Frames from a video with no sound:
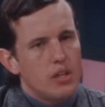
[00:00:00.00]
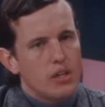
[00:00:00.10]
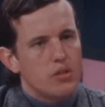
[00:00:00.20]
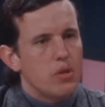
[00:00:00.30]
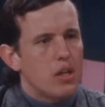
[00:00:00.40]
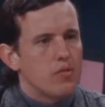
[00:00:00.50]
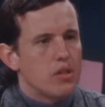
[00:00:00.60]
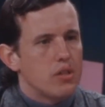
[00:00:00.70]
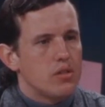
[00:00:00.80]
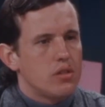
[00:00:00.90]
it's
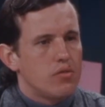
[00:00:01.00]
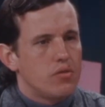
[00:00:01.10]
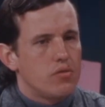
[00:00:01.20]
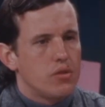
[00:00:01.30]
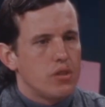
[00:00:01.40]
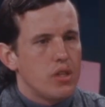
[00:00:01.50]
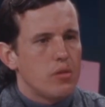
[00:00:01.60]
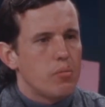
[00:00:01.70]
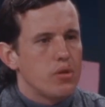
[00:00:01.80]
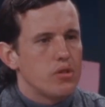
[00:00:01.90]
relevant for the
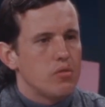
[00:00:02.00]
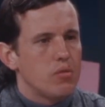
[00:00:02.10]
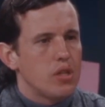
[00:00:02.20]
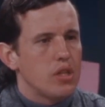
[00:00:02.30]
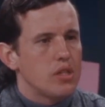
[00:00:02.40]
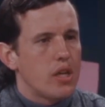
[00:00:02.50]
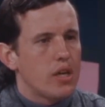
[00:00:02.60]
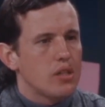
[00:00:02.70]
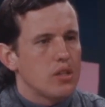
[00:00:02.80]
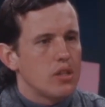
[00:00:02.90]
young person when he is
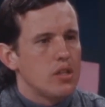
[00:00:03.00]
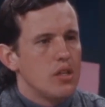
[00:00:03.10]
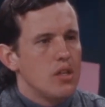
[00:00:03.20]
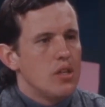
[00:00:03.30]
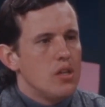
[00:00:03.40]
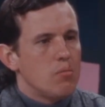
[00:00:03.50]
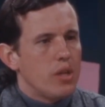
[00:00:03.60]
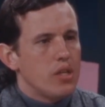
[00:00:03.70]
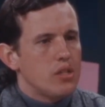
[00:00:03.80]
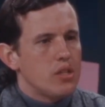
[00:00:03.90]
actually
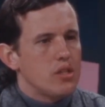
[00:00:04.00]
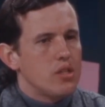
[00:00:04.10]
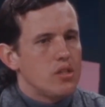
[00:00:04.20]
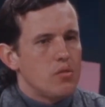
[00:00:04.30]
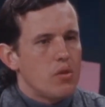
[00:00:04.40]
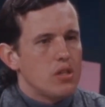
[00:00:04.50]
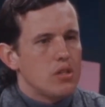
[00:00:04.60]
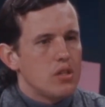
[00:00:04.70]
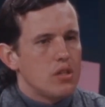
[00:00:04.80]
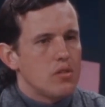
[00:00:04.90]
placed in a
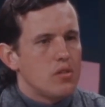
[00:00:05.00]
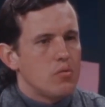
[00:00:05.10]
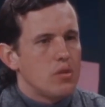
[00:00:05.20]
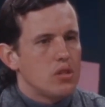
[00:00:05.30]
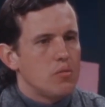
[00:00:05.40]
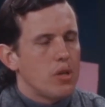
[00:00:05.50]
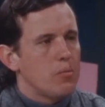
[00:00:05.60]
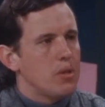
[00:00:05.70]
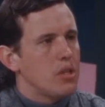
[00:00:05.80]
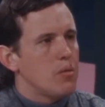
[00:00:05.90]
situation in, in which he might
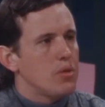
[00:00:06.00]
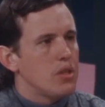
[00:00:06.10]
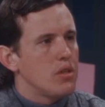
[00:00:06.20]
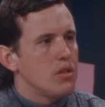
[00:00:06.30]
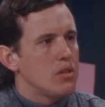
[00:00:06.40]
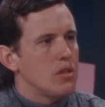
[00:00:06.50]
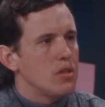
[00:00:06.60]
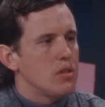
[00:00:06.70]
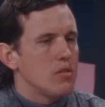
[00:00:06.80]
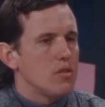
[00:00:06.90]
be tempted.
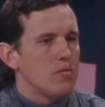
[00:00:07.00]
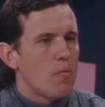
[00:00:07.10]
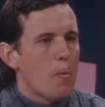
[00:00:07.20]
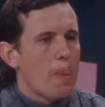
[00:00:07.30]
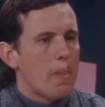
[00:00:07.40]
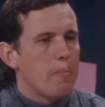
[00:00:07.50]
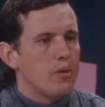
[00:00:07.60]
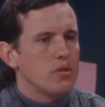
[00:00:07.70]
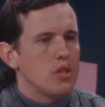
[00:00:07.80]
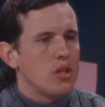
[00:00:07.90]
And
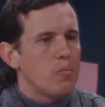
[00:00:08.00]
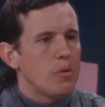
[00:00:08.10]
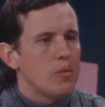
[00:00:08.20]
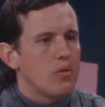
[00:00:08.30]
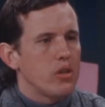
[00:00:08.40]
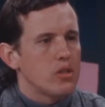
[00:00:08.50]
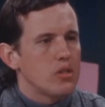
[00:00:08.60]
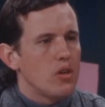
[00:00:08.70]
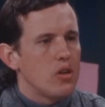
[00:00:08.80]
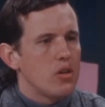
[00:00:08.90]
most of the young people get
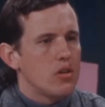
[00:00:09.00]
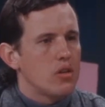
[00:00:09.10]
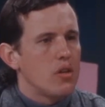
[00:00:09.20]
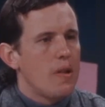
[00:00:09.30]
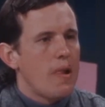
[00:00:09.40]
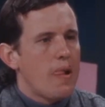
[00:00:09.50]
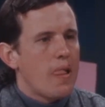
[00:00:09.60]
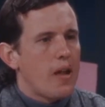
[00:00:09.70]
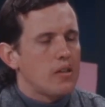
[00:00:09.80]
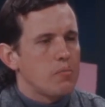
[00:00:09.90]
started on
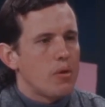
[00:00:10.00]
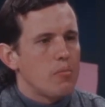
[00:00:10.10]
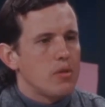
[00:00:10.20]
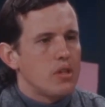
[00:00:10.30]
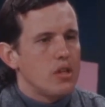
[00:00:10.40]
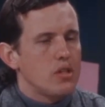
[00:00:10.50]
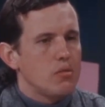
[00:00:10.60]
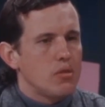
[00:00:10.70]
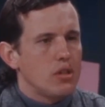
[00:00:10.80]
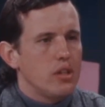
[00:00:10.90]

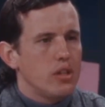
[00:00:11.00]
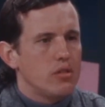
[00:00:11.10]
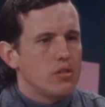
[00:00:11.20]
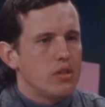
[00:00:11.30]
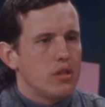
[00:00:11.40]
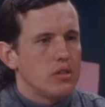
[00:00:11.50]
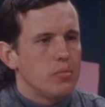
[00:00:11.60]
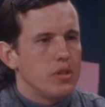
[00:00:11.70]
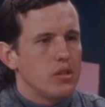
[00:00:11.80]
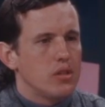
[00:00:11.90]
experimentation with illegal drugs
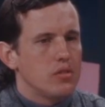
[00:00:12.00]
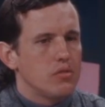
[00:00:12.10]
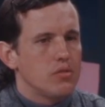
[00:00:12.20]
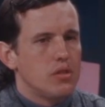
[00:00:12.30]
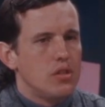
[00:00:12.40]
because of